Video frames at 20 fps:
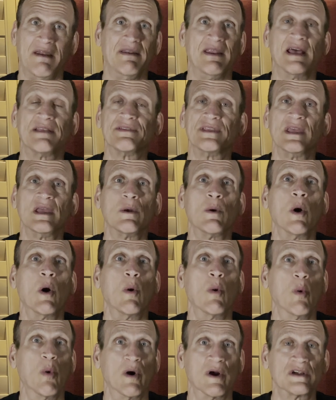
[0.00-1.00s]
that thing
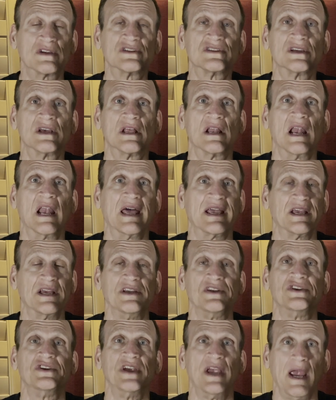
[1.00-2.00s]
works like a
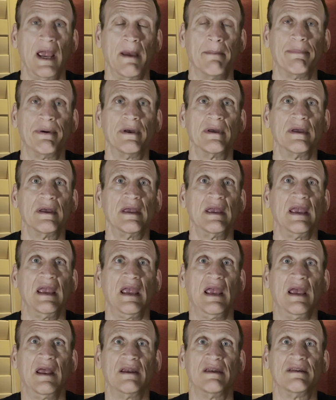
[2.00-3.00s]
champ.
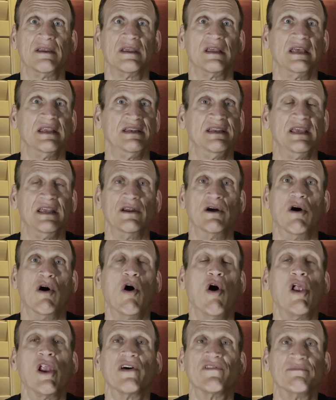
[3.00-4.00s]
And it did
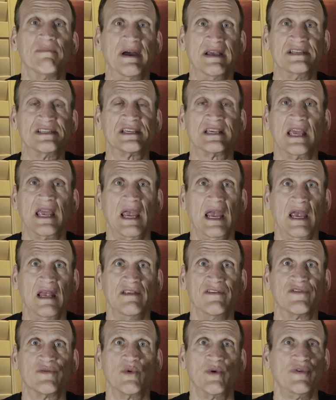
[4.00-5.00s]
all of my
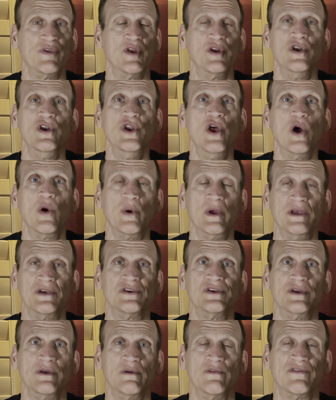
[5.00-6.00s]
scans with no
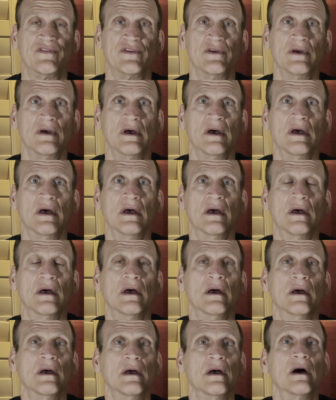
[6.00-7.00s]
issues.
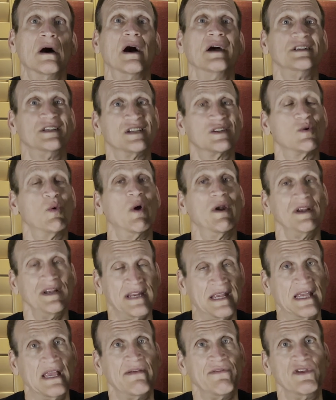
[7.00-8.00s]
I just wanted to
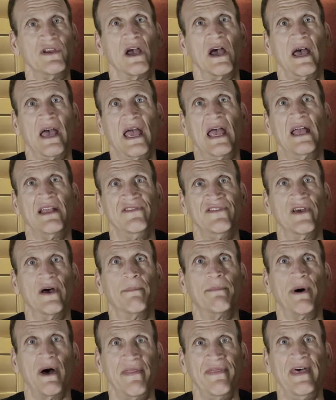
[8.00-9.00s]
give you a heads
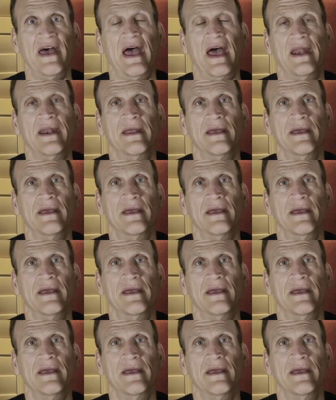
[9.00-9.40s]
up on that.